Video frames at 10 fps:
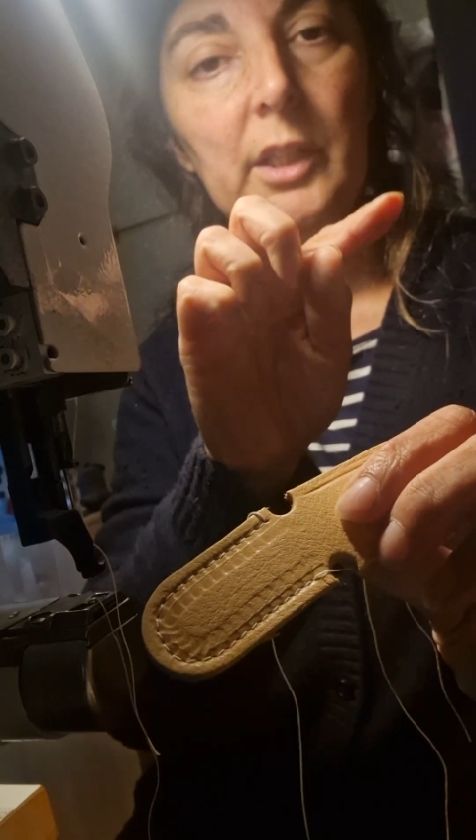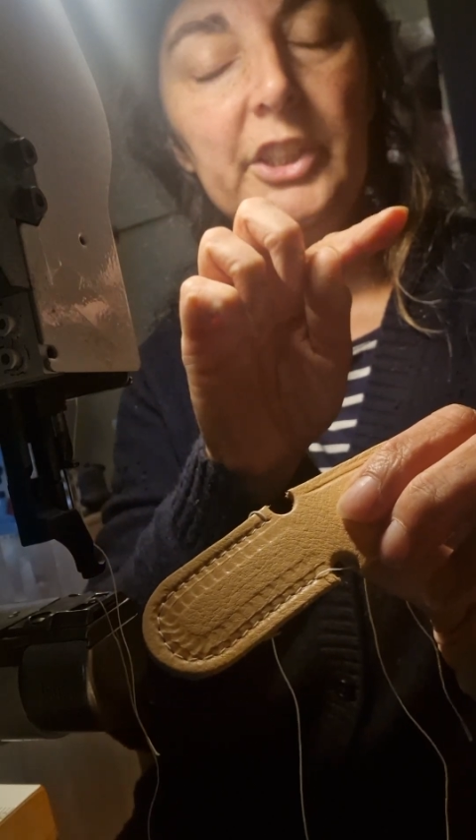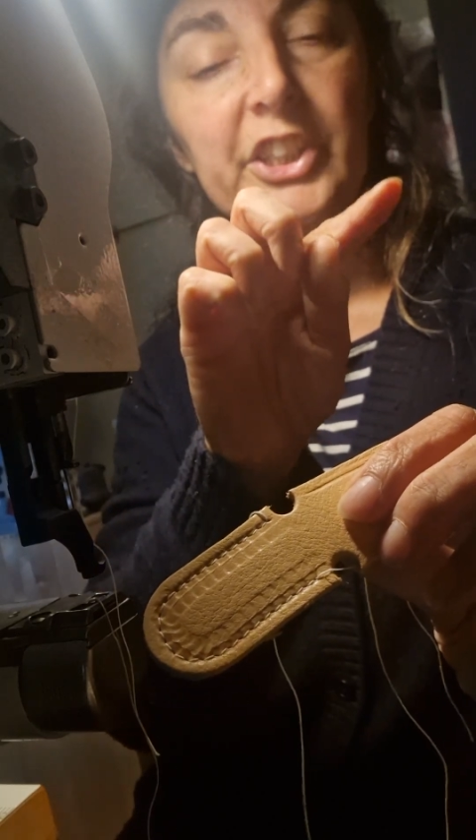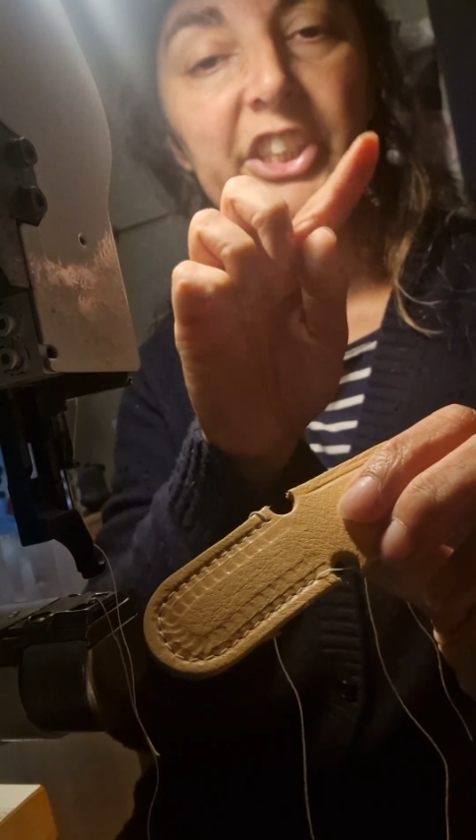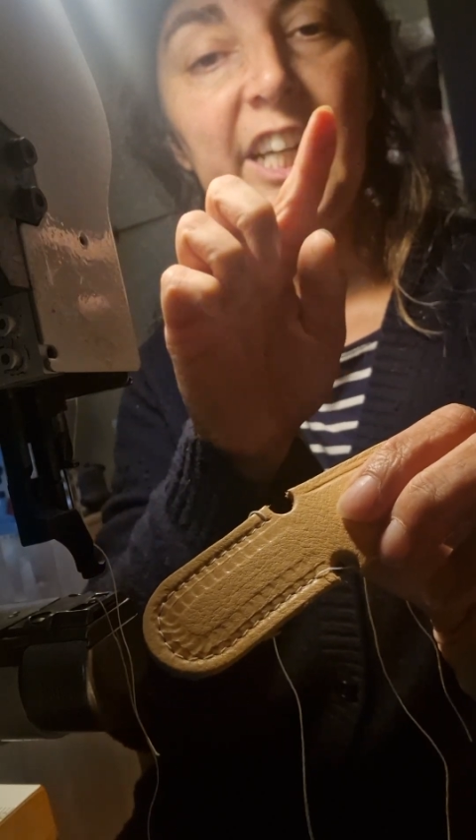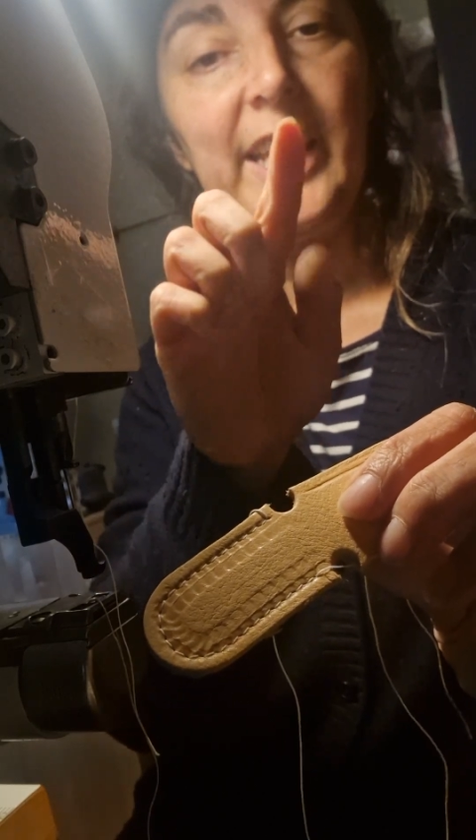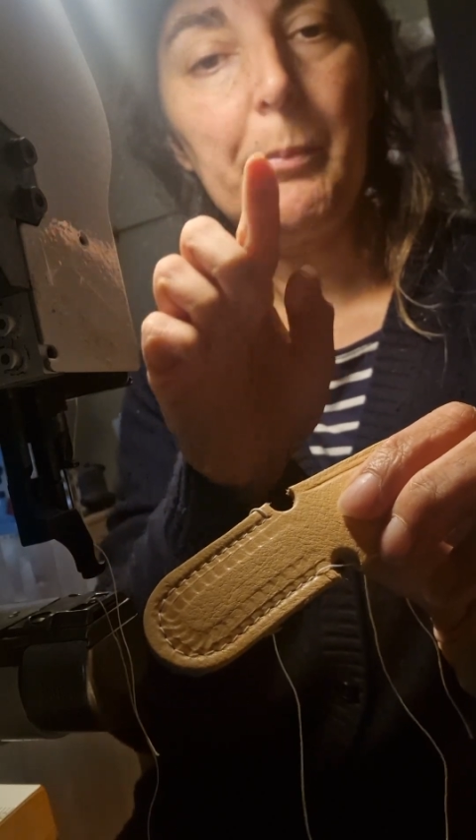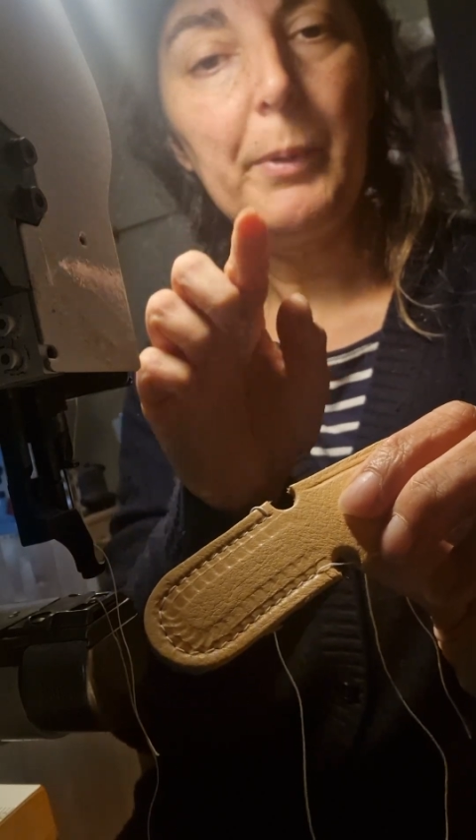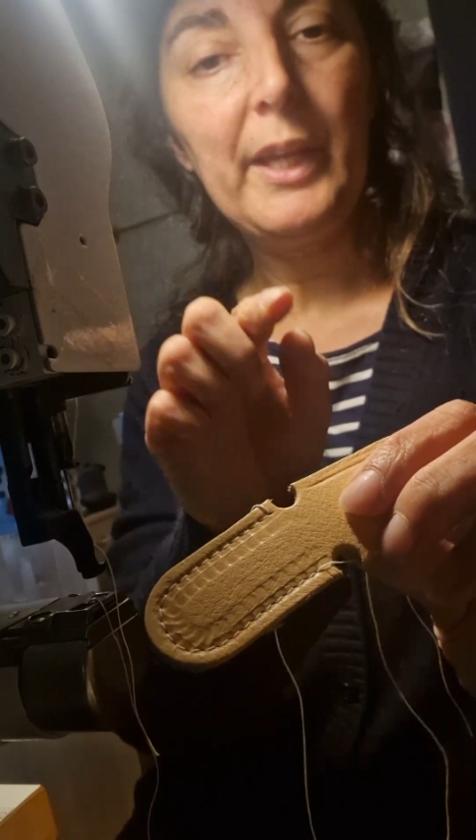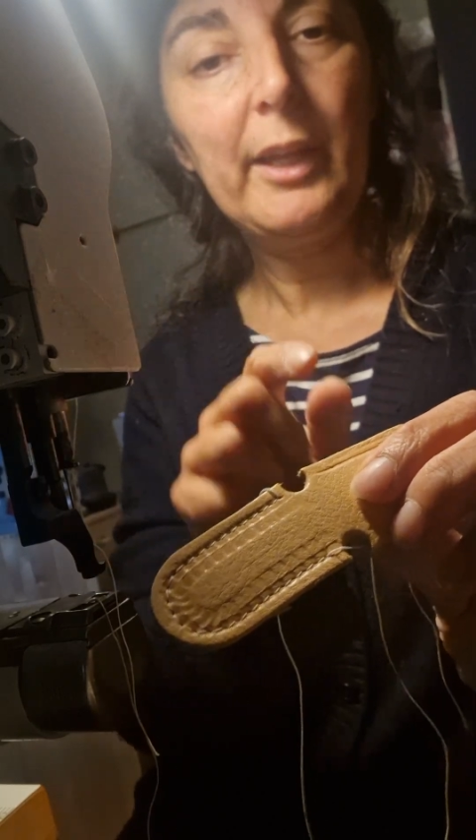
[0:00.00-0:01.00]

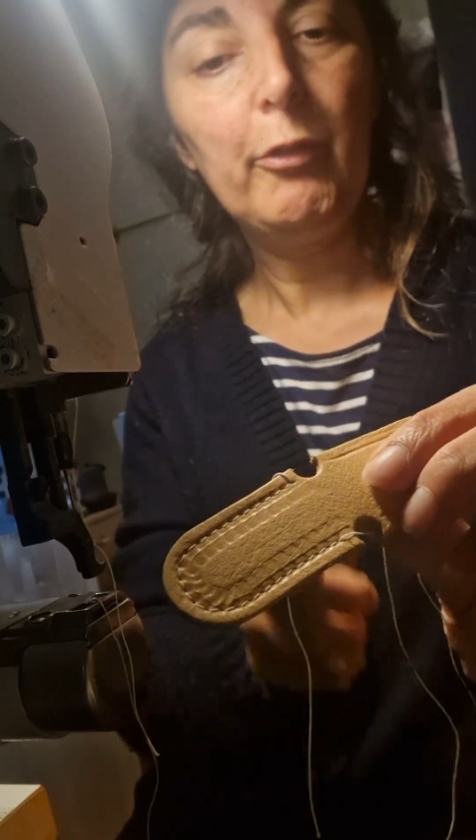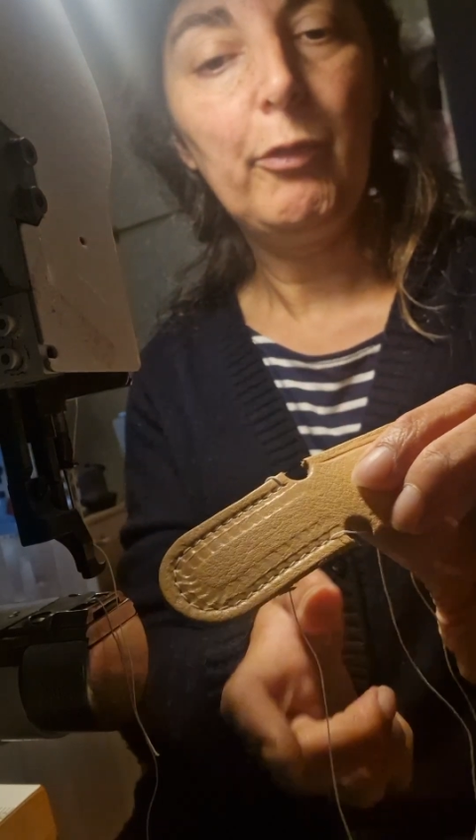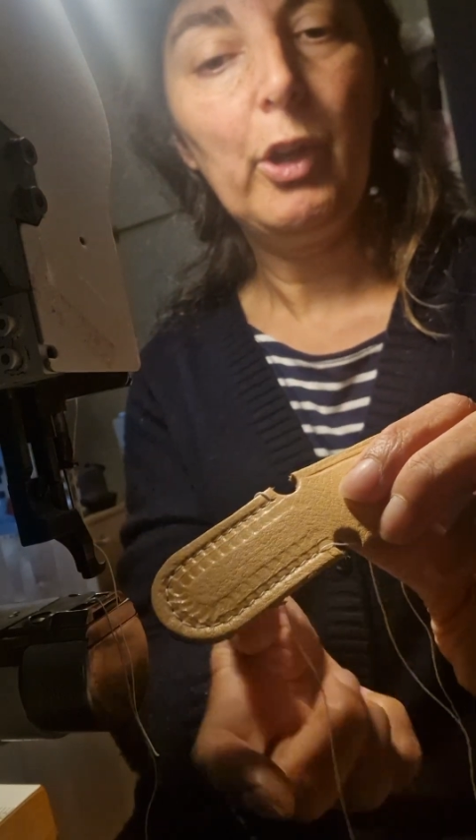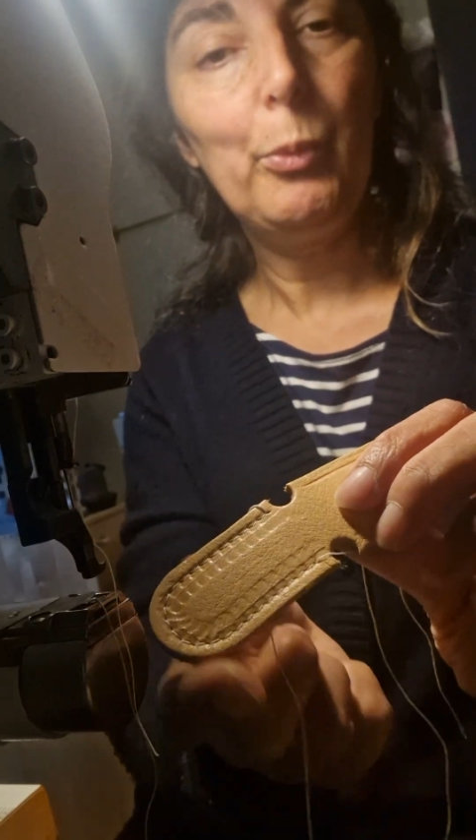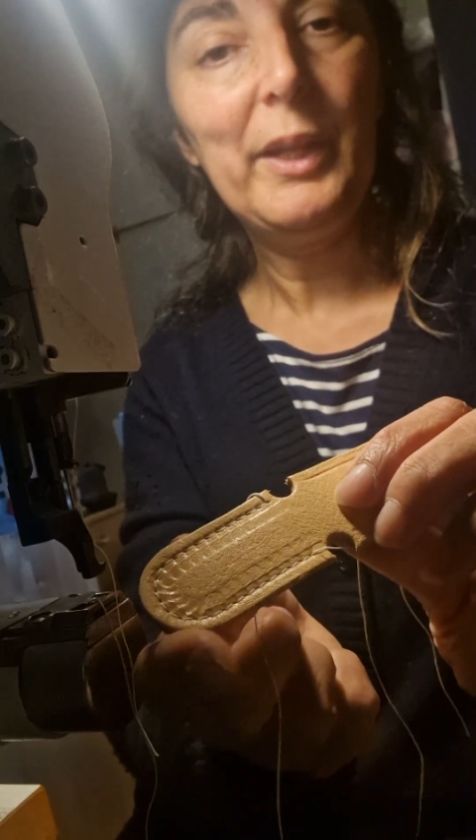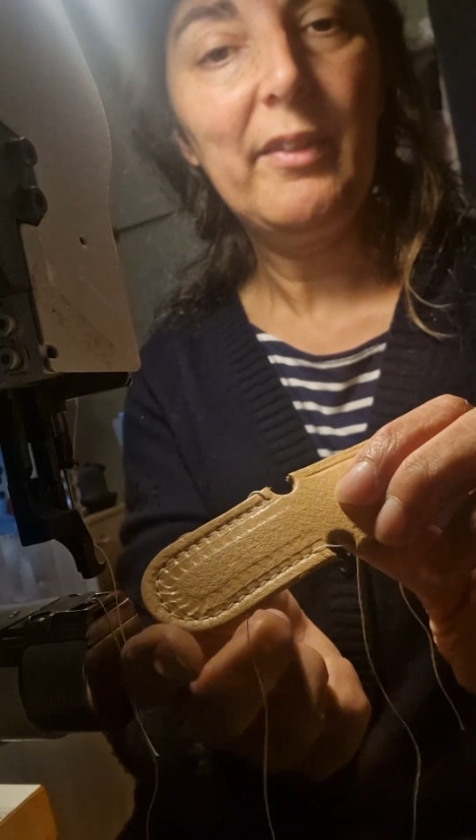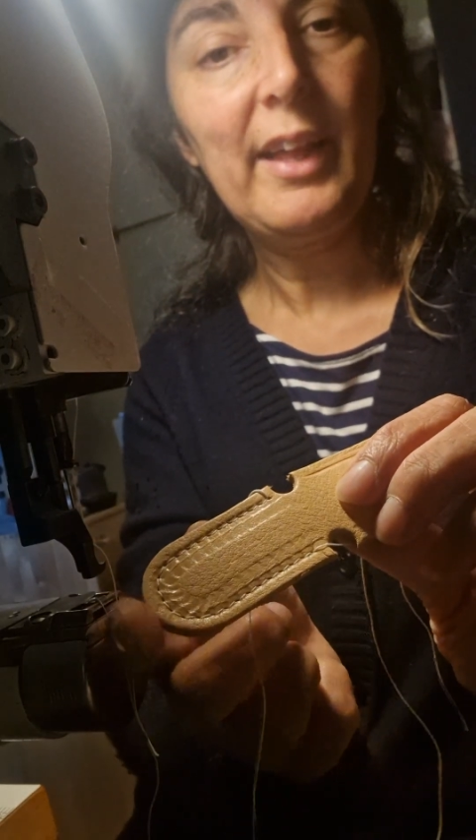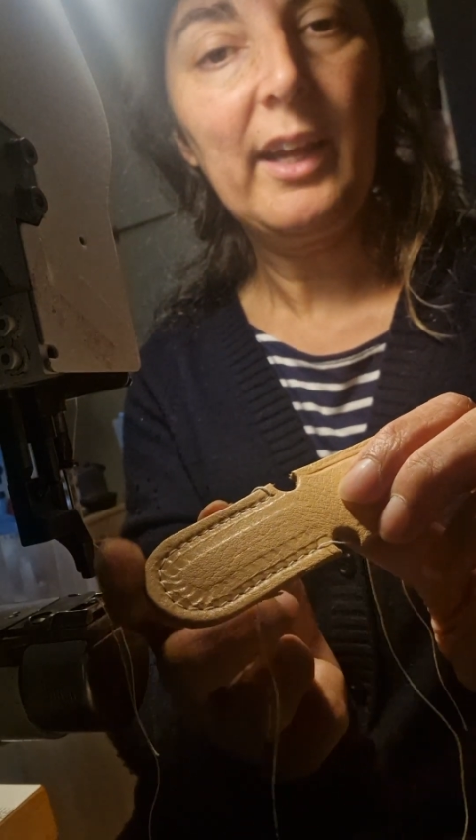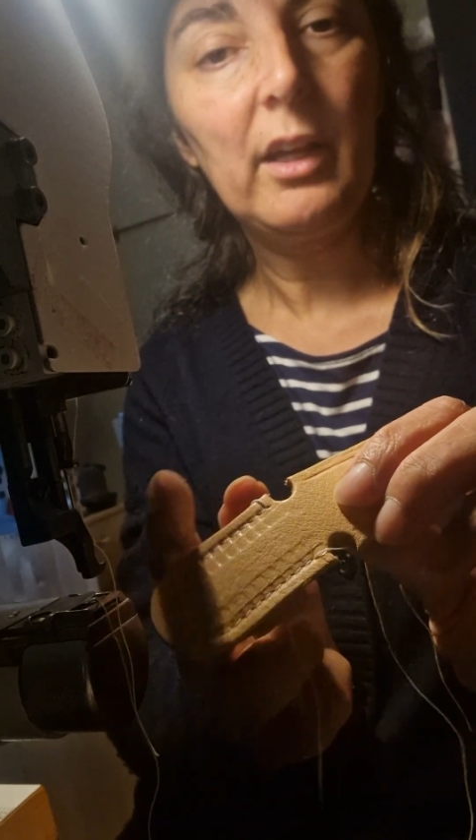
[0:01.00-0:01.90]
shaping following that